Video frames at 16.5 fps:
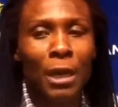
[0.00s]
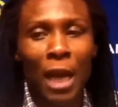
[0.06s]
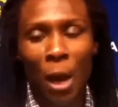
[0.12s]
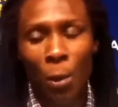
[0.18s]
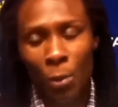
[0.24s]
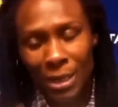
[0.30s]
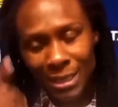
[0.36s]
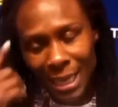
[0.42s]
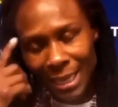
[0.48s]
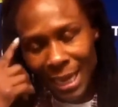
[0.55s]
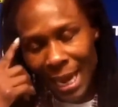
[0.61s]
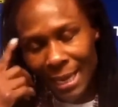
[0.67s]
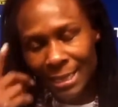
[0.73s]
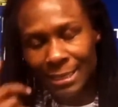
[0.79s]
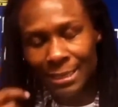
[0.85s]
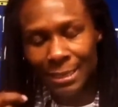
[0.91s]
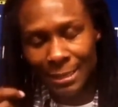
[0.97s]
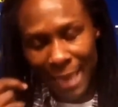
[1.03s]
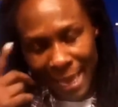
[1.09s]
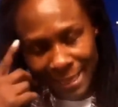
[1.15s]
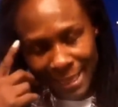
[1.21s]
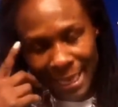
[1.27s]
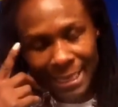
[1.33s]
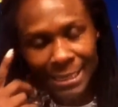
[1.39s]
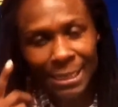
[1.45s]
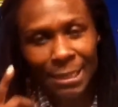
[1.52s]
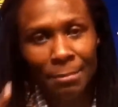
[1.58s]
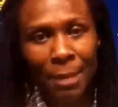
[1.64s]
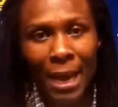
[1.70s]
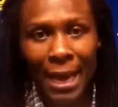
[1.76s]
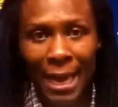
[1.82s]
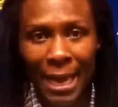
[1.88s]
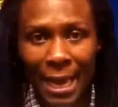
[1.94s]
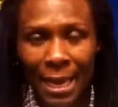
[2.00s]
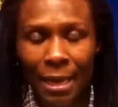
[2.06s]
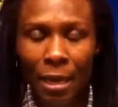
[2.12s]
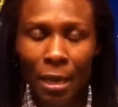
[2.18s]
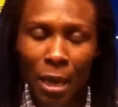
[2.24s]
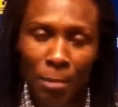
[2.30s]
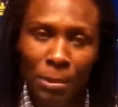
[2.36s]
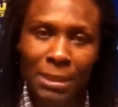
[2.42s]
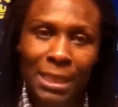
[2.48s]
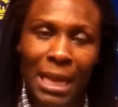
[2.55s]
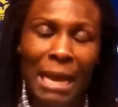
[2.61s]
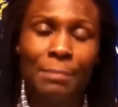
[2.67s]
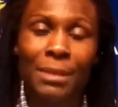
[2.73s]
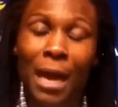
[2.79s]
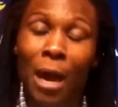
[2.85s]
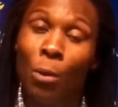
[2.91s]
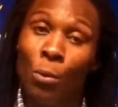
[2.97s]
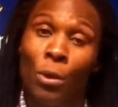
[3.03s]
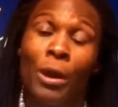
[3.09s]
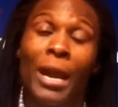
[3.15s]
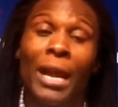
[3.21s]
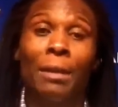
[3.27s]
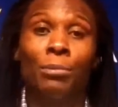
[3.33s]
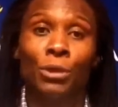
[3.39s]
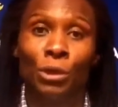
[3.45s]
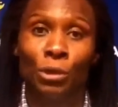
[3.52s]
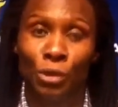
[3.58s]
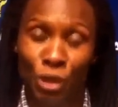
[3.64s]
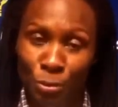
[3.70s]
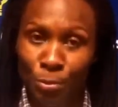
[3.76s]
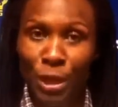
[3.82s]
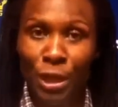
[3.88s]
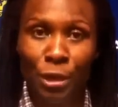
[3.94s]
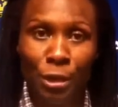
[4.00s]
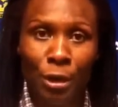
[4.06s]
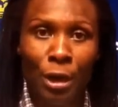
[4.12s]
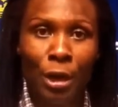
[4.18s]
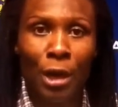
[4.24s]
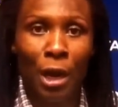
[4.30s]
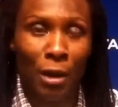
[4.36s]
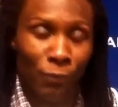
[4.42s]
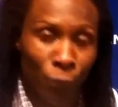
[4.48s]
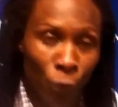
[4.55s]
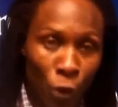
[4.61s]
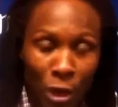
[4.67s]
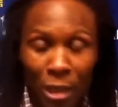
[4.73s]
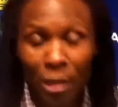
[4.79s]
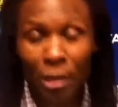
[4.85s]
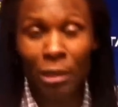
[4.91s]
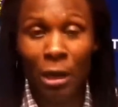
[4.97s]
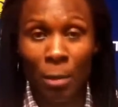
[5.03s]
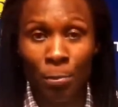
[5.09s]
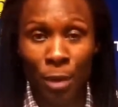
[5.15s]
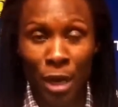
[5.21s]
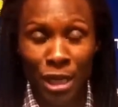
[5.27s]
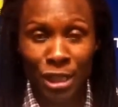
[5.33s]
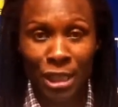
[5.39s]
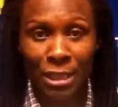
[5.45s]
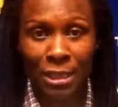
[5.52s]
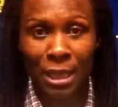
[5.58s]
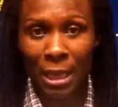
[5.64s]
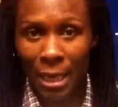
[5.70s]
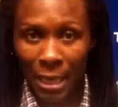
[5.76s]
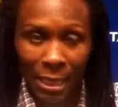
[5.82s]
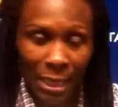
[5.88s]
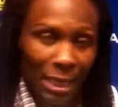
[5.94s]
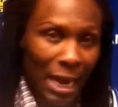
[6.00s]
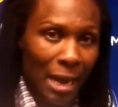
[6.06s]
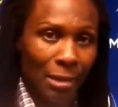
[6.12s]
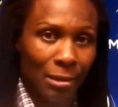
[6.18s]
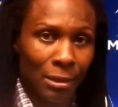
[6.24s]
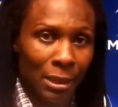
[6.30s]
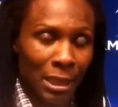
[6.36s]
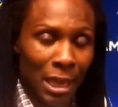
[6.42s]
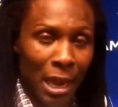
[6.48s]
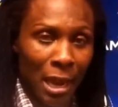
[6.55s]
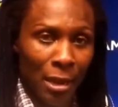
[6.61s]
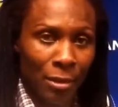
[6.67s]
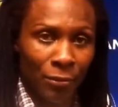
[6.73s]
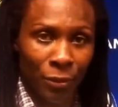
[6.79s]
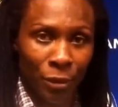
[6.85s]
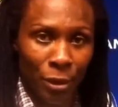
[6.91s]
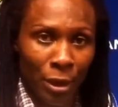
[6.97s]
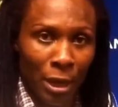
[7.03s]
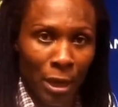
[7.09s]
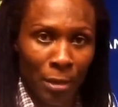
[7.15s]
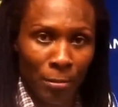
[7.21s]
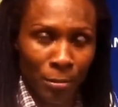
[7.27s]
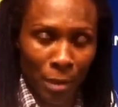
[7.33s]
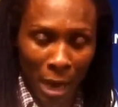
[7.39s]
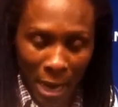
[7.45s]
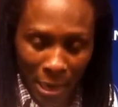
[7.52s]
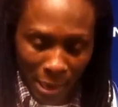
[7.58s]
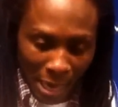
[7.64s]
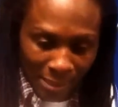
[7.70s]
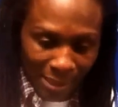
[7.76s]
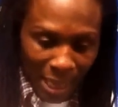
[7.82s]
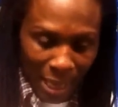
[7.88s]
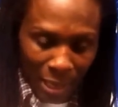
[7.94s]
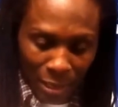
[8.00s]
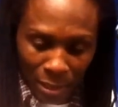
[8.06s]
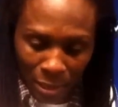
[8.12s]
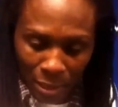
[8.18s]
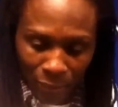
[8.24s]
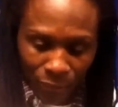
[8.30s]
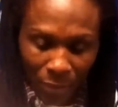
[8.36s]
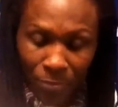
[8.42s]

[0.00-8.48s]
And once I got that into my head, a couple of times I were able to spin her, avoid her punches, get outside of